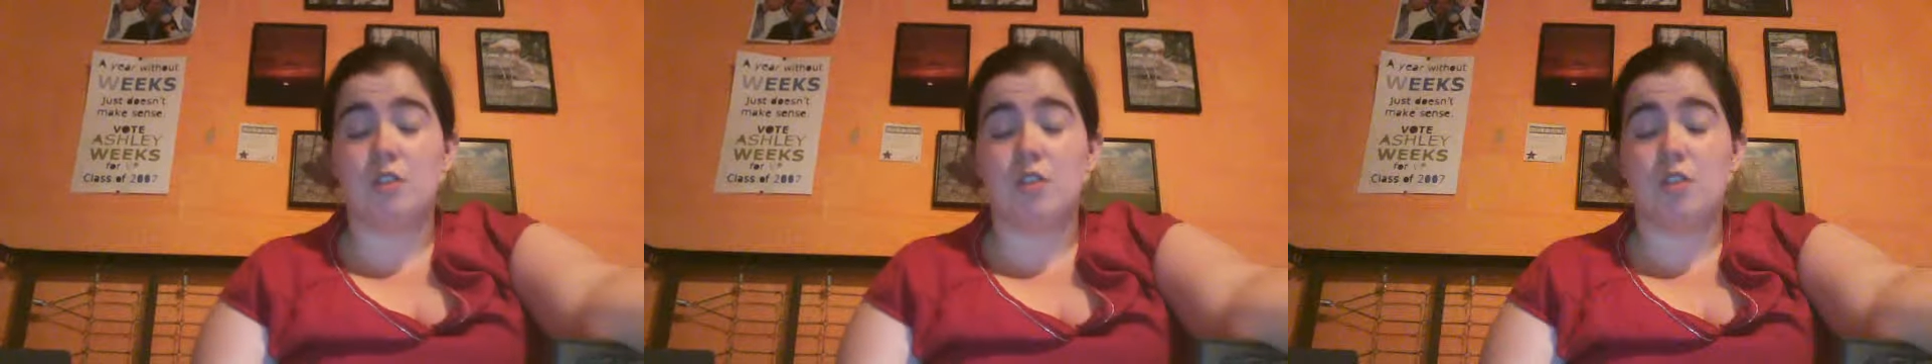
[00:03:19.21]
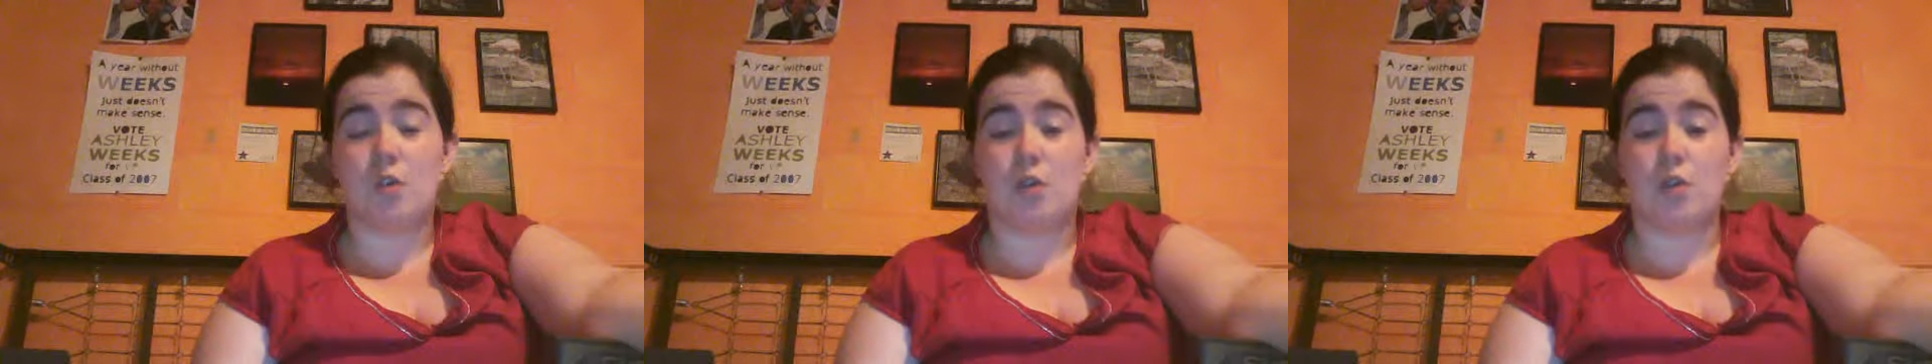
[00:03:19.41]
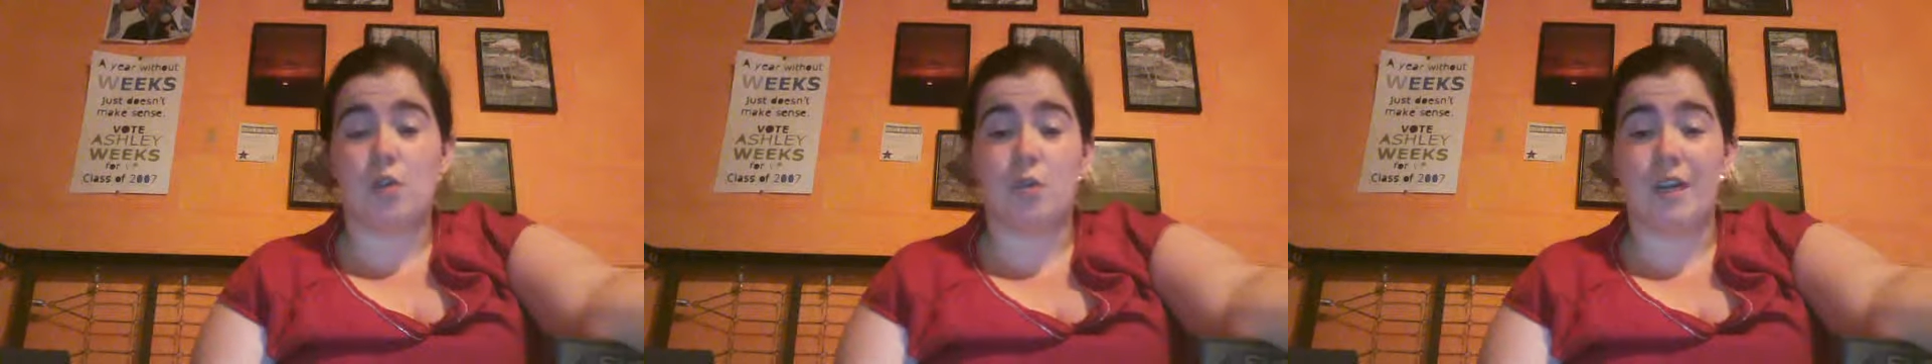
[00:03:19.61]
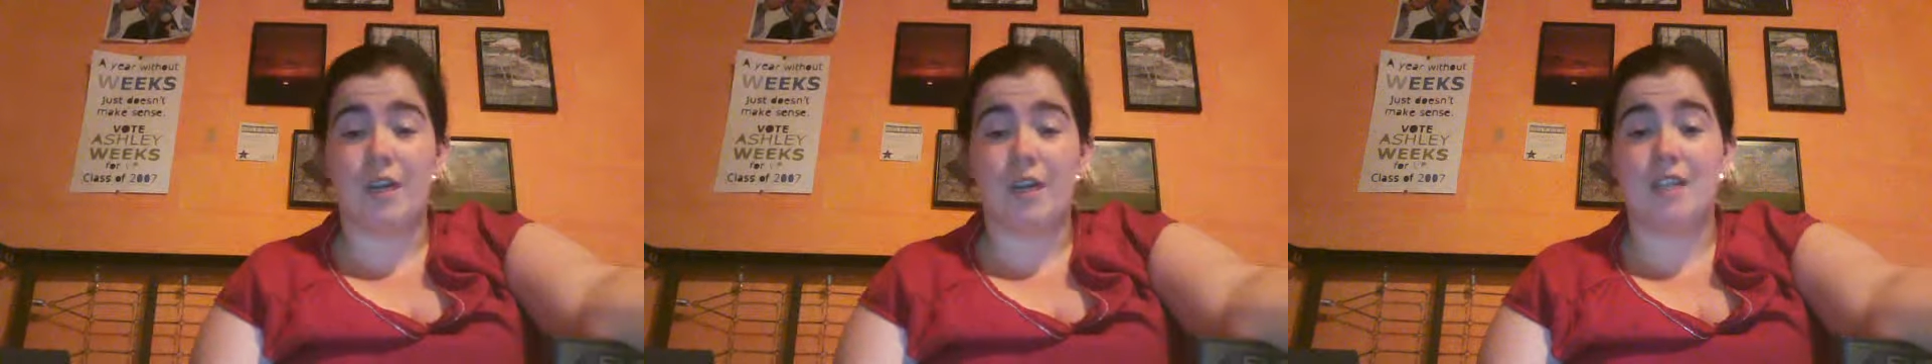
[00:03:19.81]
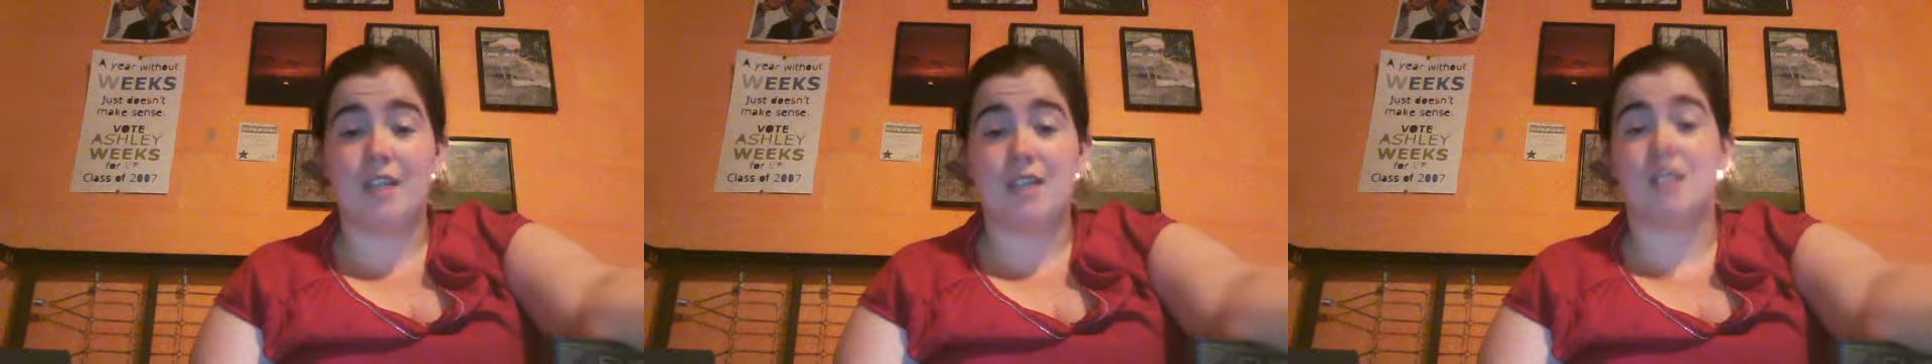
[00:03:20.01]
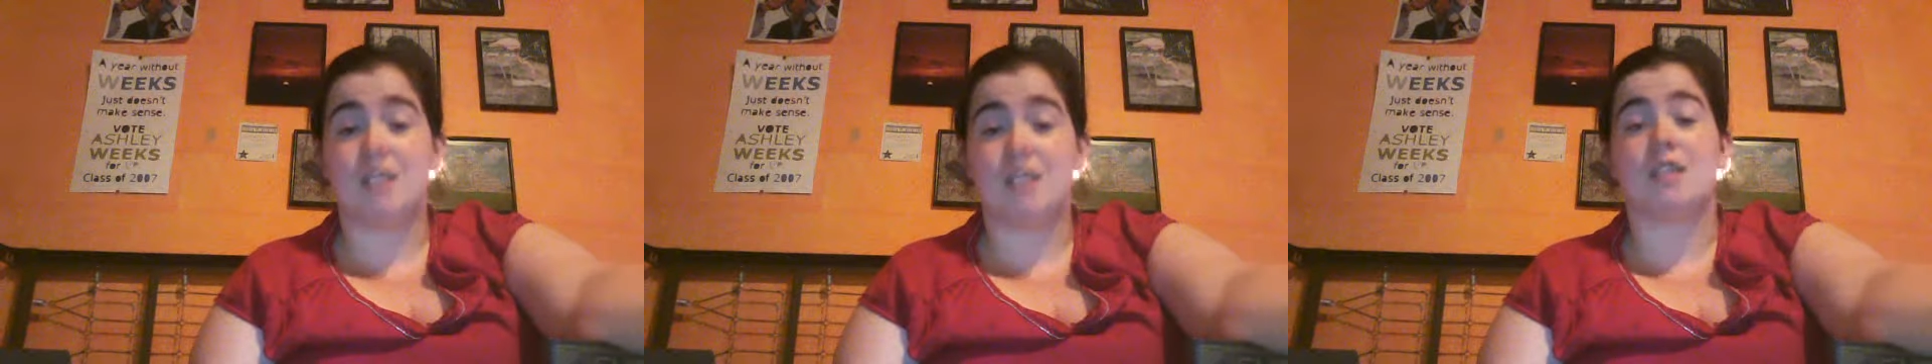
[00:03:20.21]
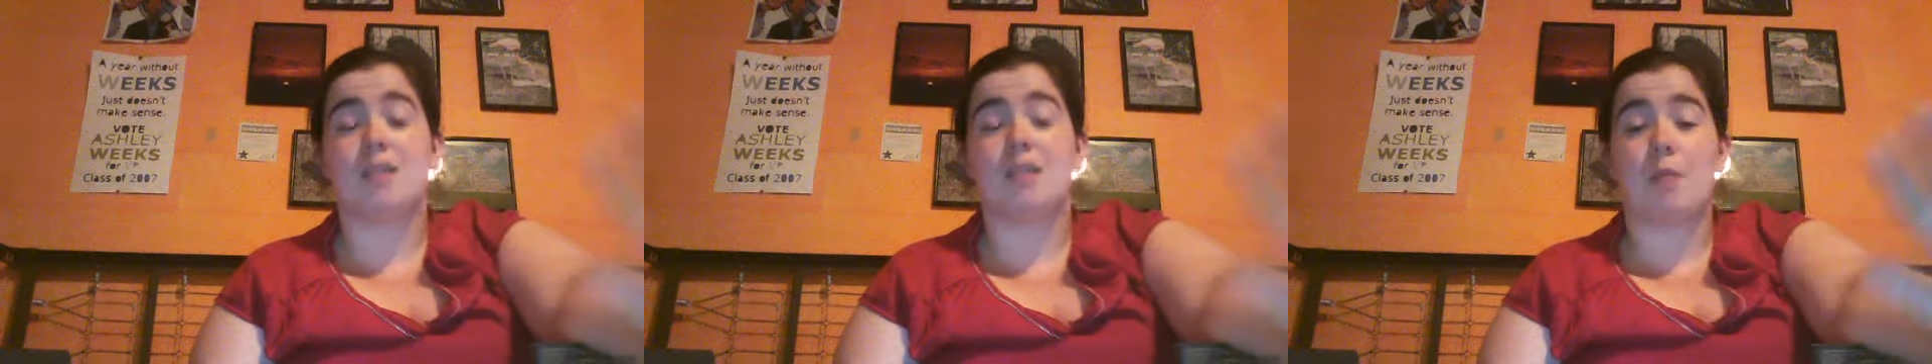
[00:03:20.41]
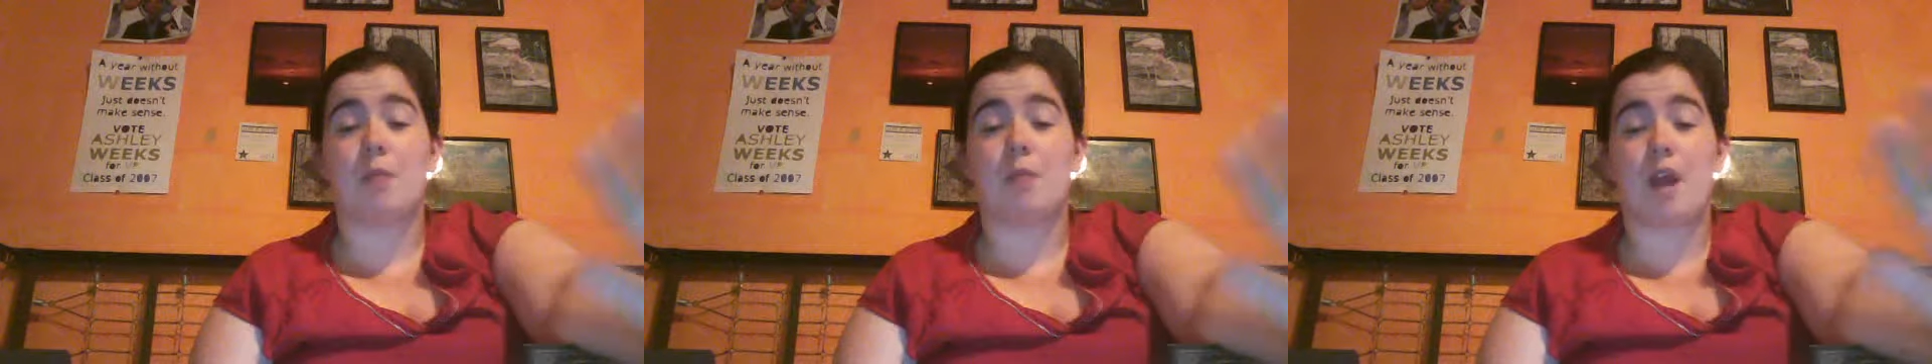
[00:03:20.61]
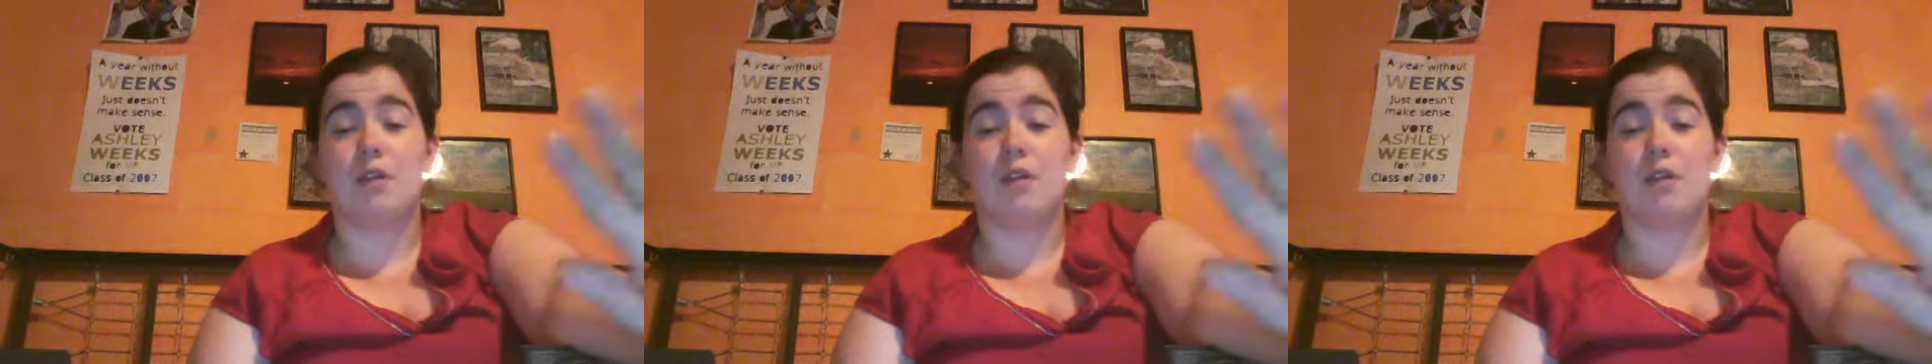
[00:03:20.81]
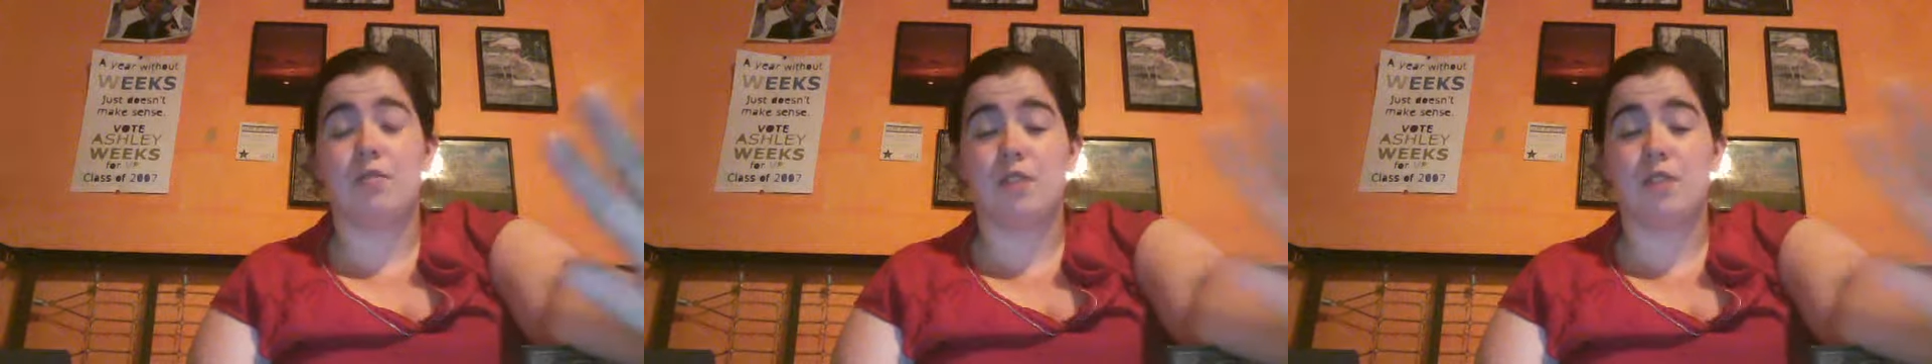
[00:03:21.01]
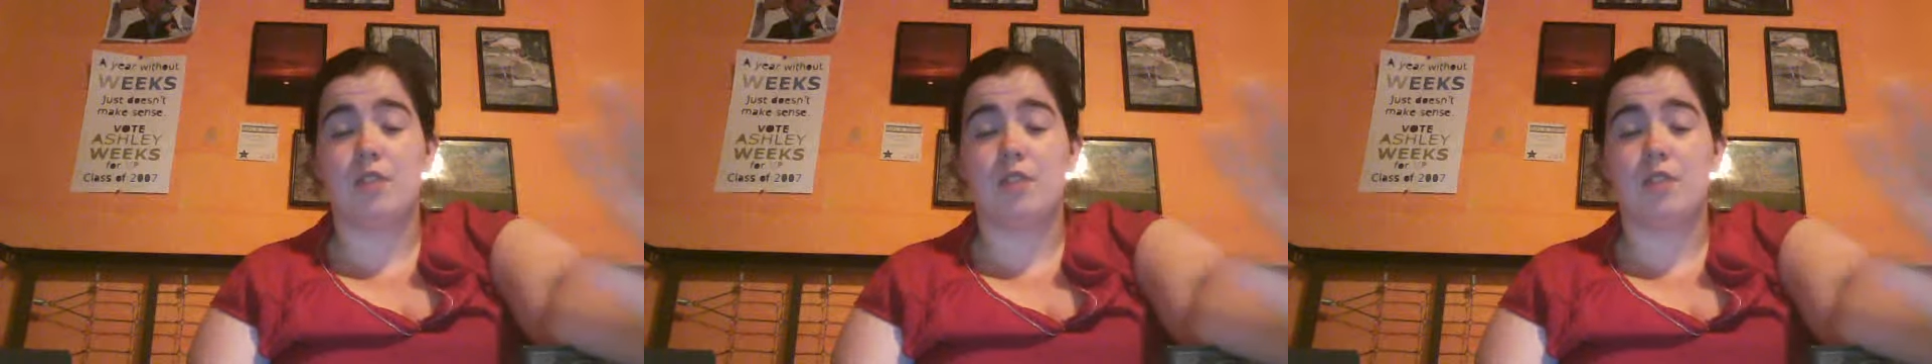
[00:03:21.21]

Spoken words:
or the Marines. He's in some kind of